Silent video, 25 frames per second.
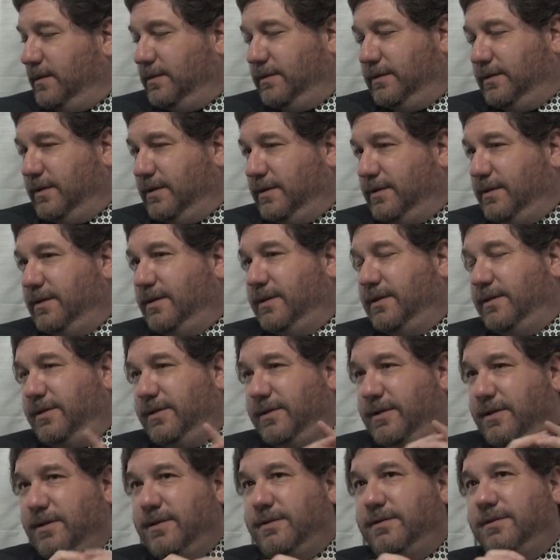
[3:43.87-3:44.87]

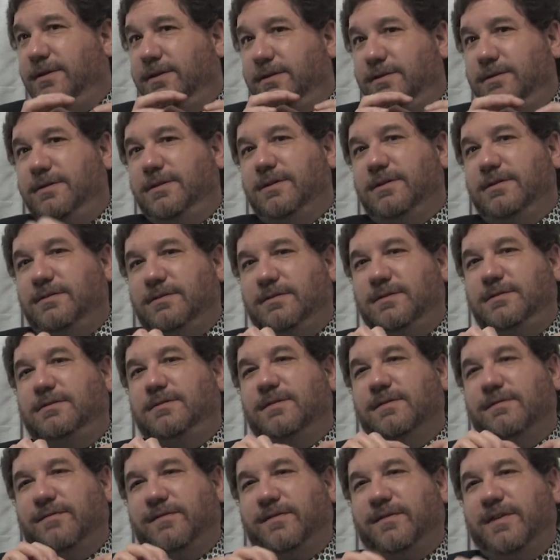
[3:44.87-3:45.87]

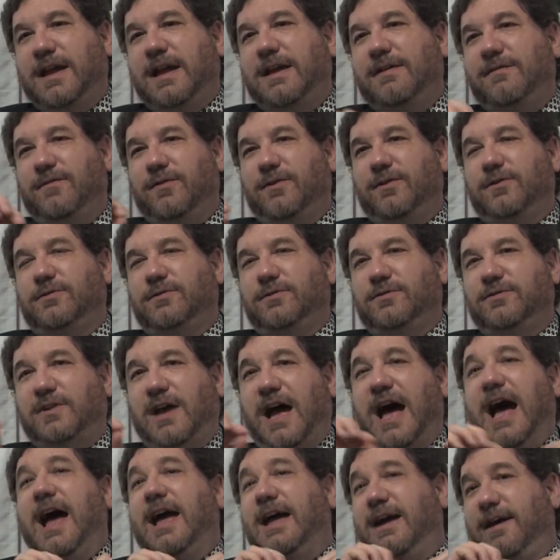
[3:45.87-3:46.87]
the flavors,
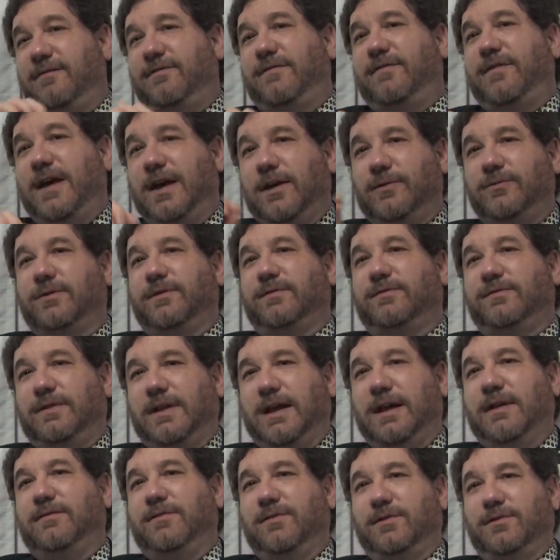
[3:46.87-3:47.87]
I have found the
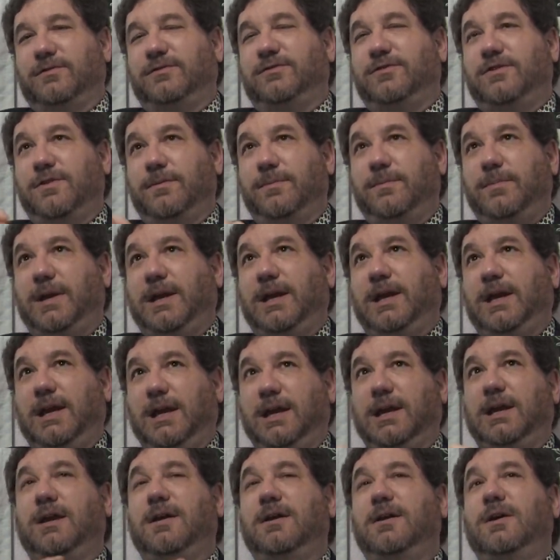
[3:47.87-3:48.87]
flavors to
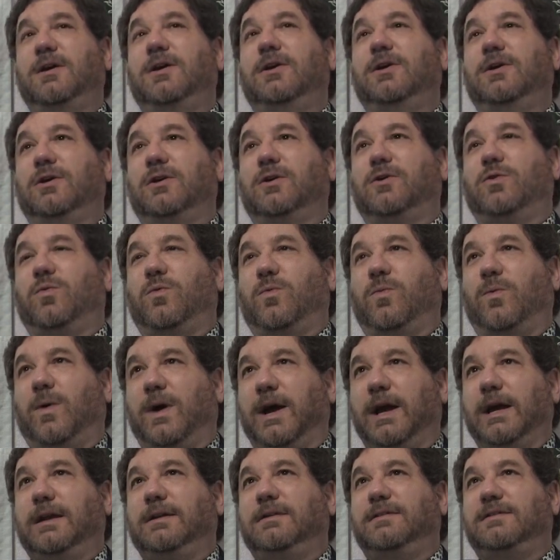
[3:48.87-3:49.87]
be
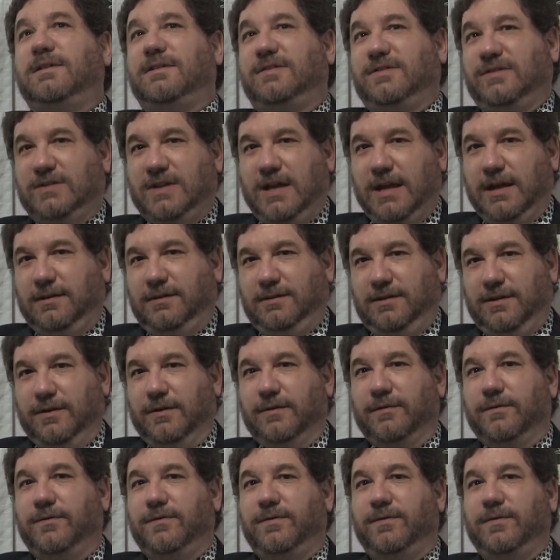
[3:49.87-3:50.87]
quite
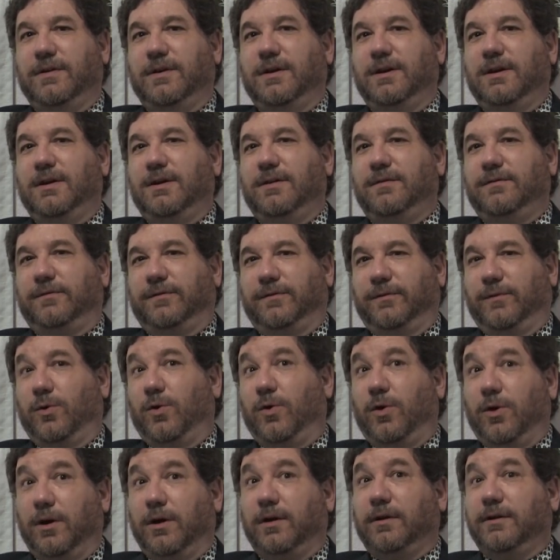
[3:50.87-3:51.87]
distinctive
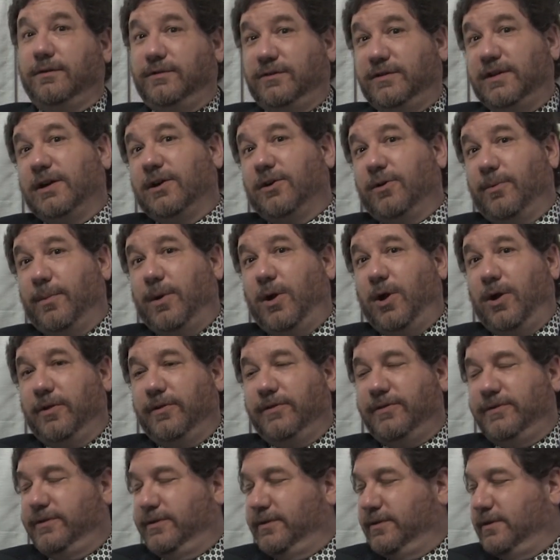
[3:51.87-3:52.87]
for single
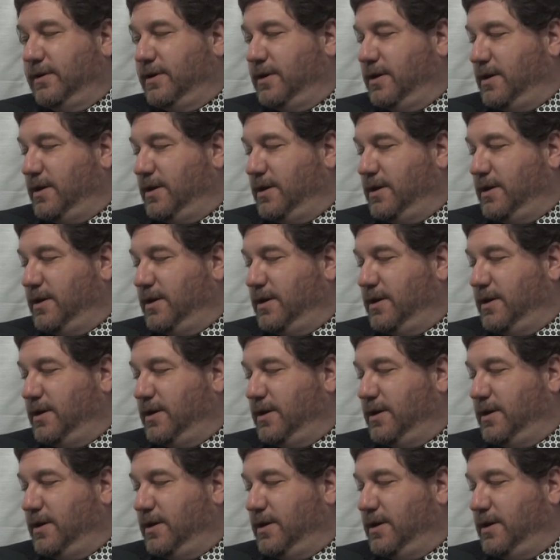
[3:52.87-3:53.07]
malts.